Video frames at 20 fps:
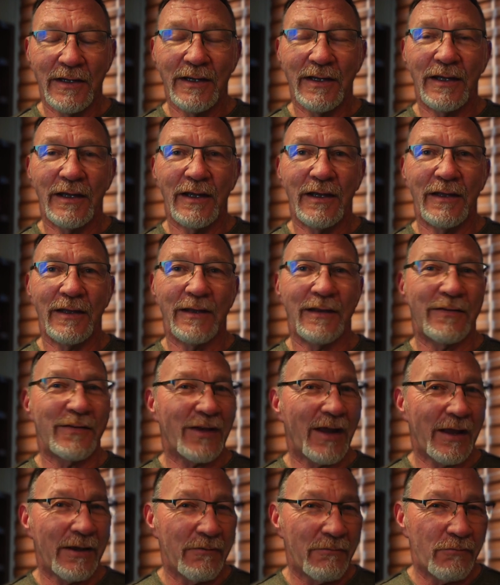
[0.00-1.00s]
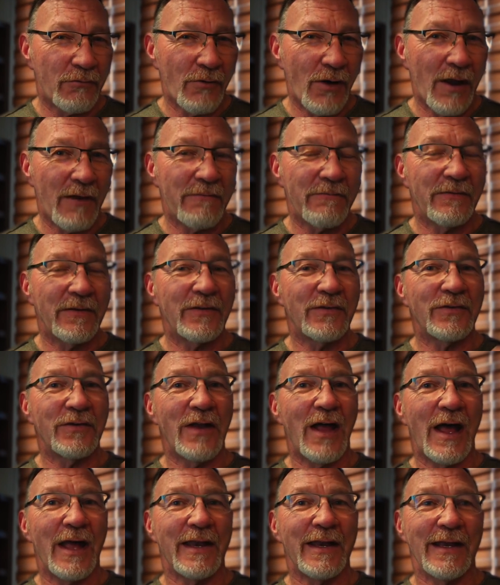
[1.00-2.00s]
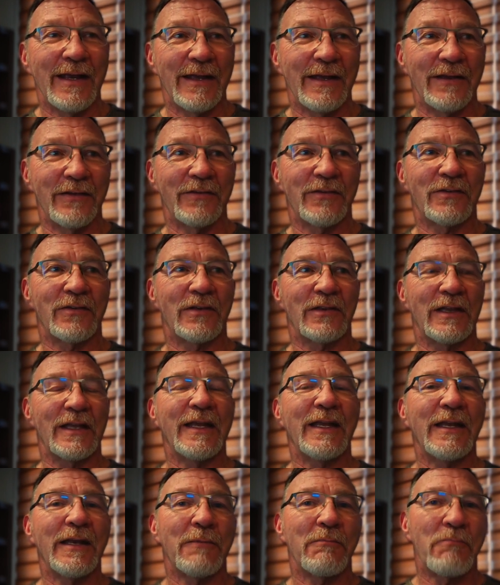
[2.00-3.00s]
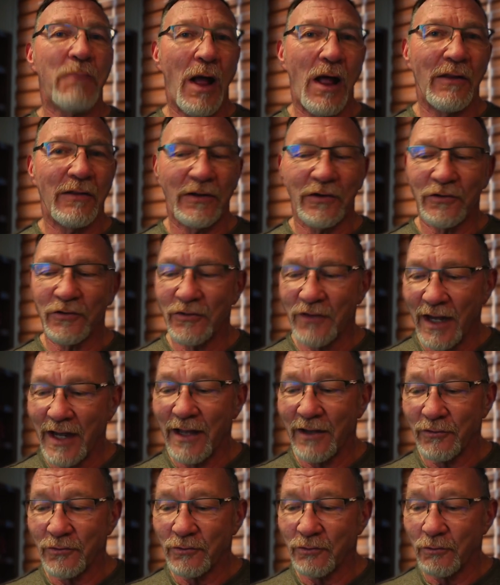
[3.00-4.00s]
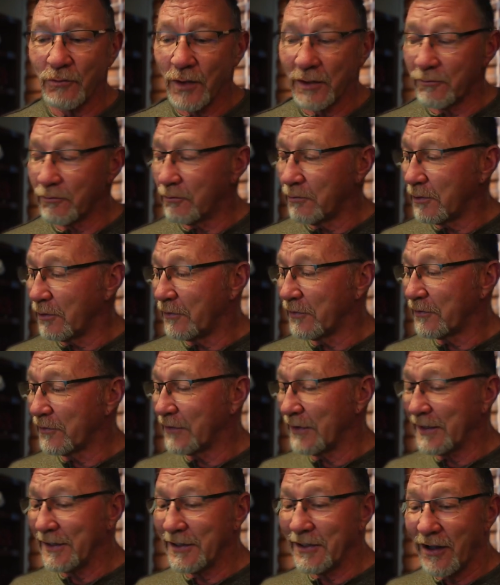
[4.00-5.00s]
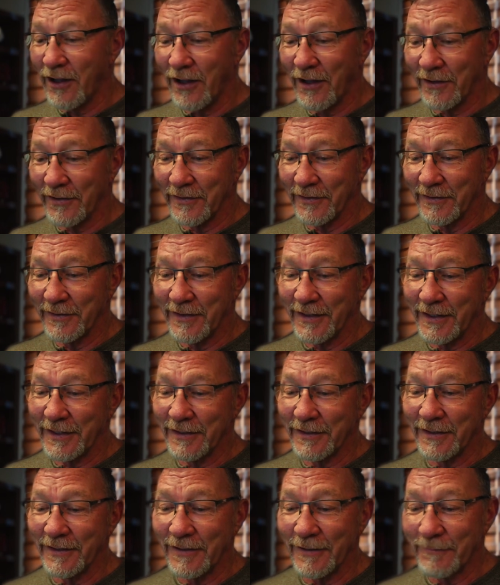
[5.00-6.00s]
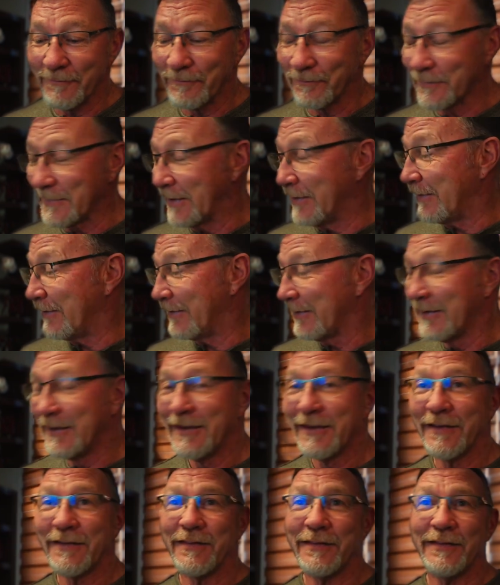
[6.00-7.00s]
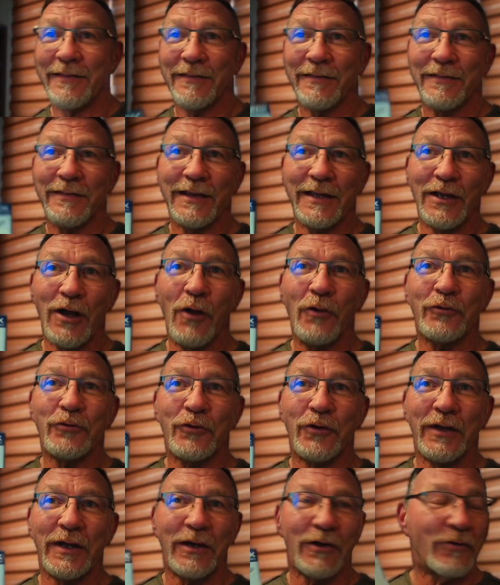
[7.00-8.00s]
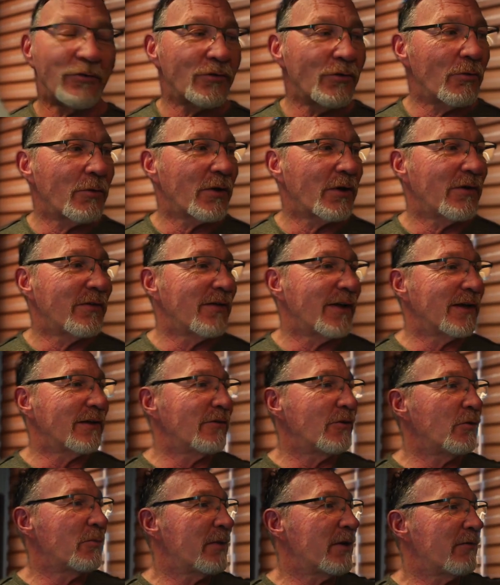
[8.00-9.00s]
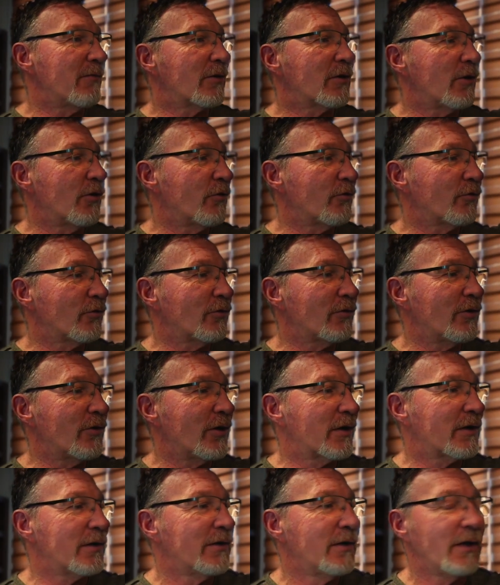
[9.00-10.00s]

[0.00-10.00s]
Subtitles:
it's kind of rough. It's not as clean and polished as what we'll see on the the Ultra here. So we're going to take a little bit of a closer look.